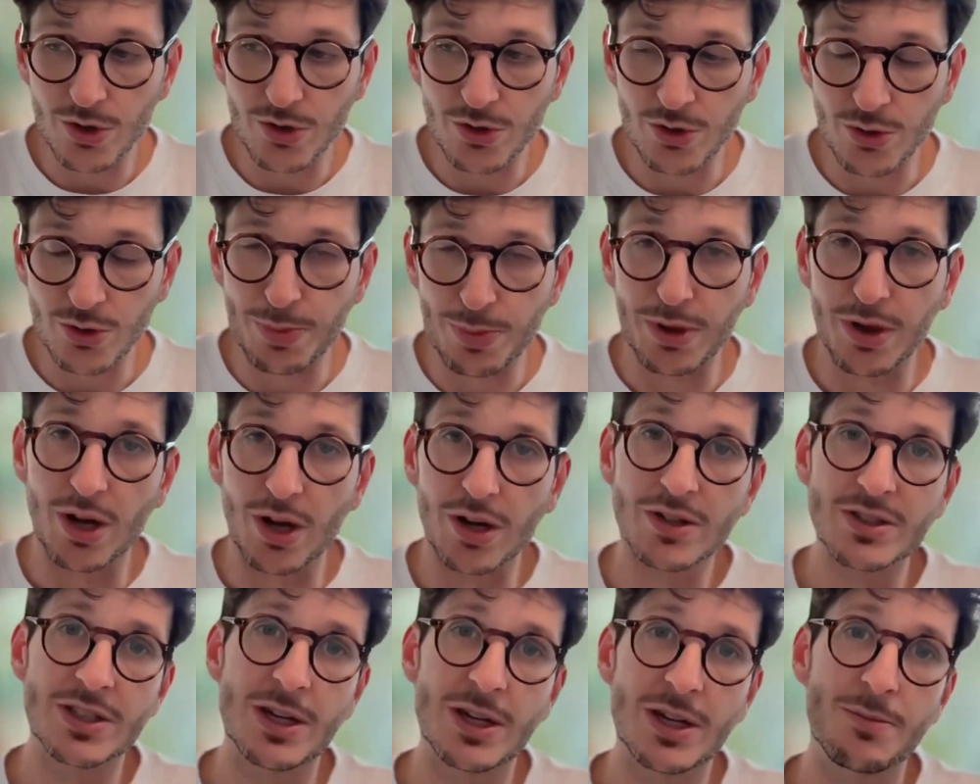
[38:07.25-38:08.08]
you
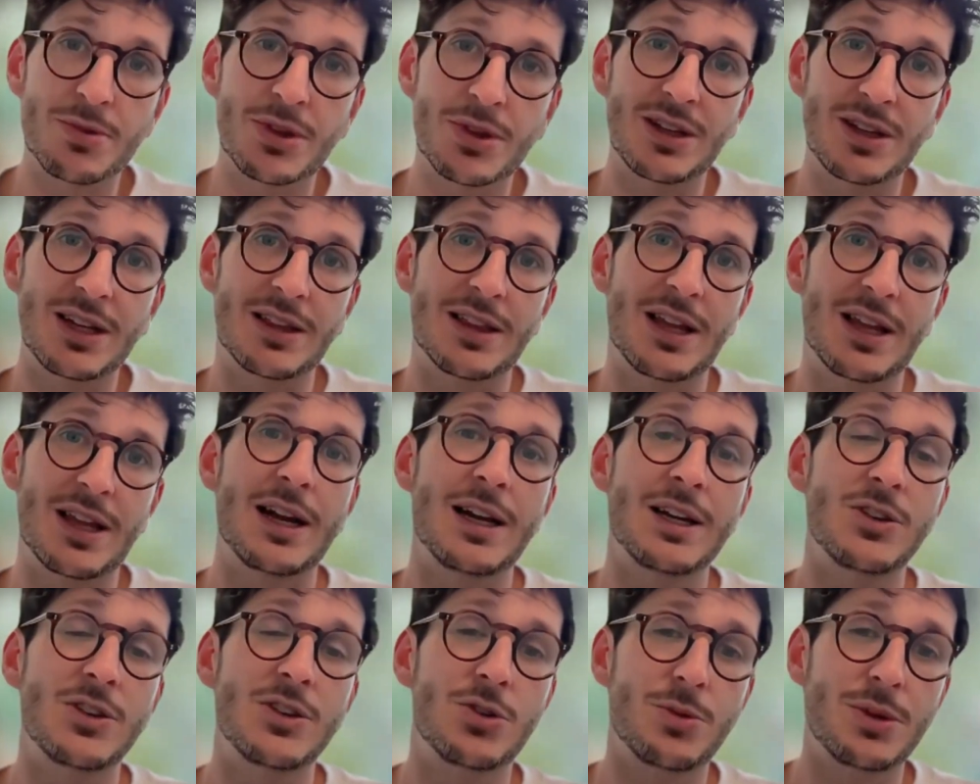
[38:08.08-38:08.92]
plug something like
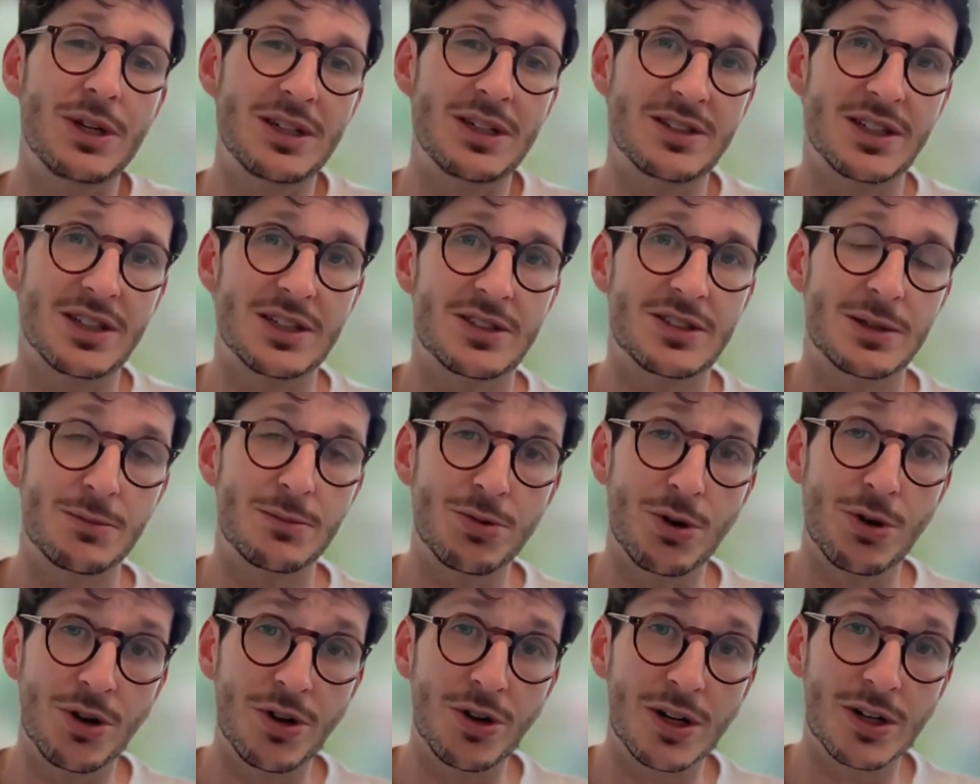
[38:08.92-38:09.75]
that into an existing
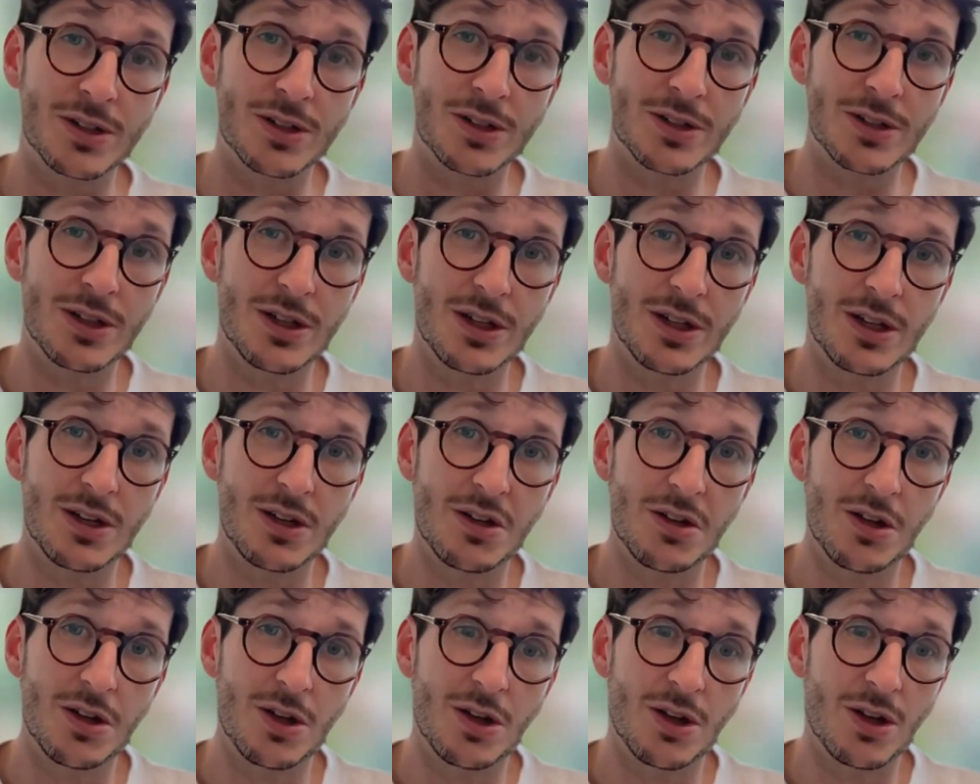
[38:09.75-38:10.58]
product,
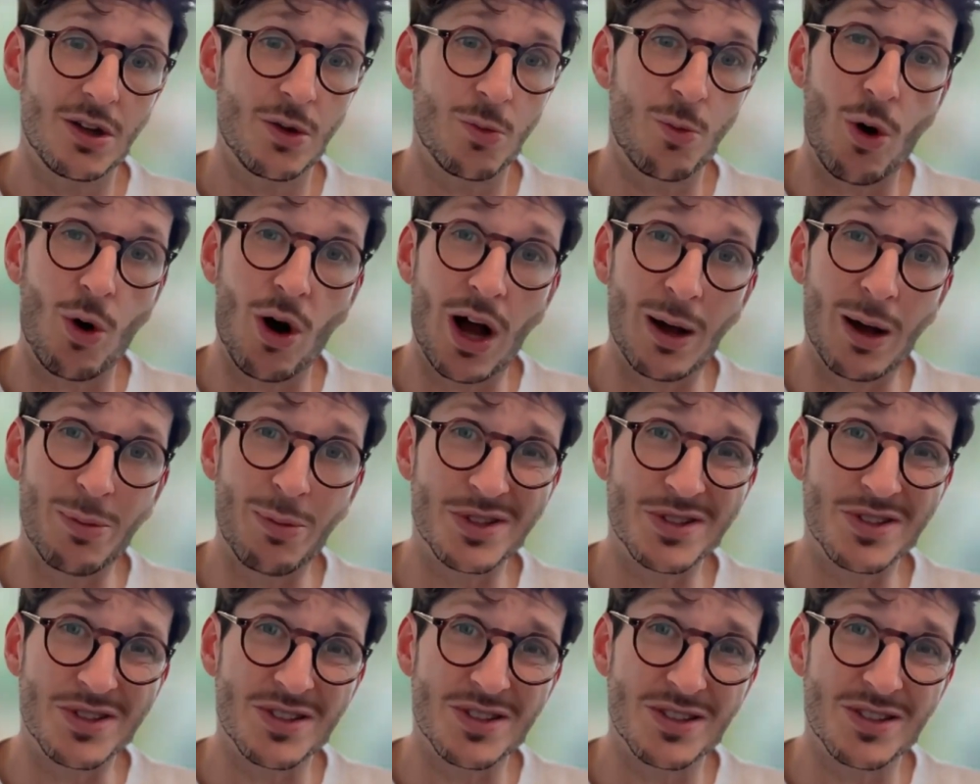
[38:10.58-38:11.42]
what
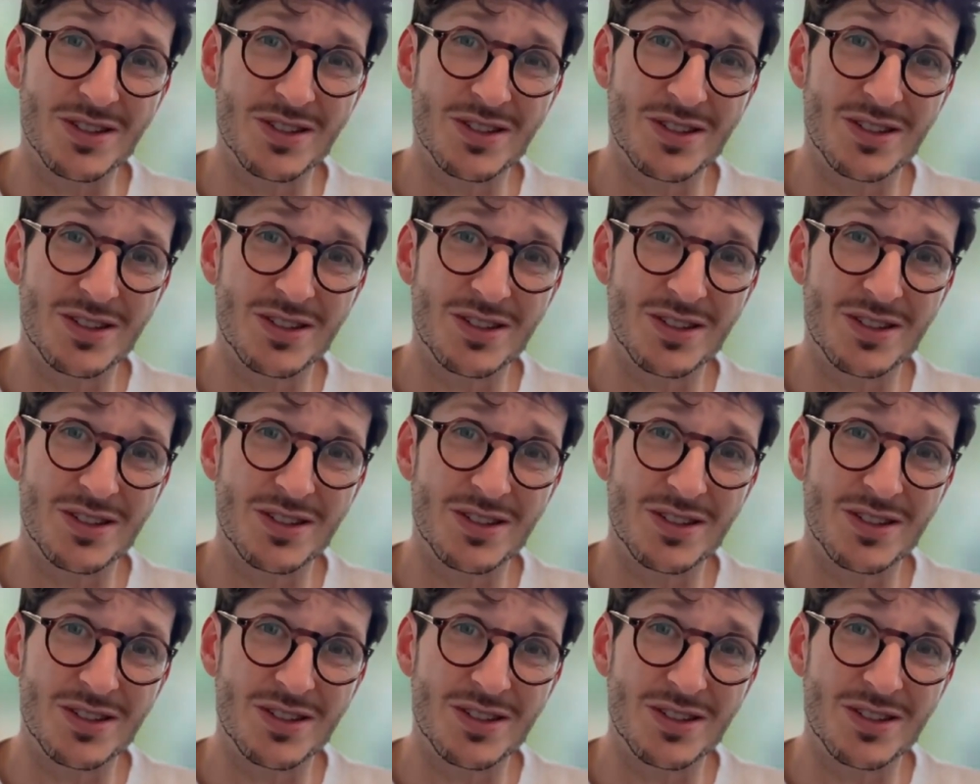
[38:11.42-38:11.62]
happens?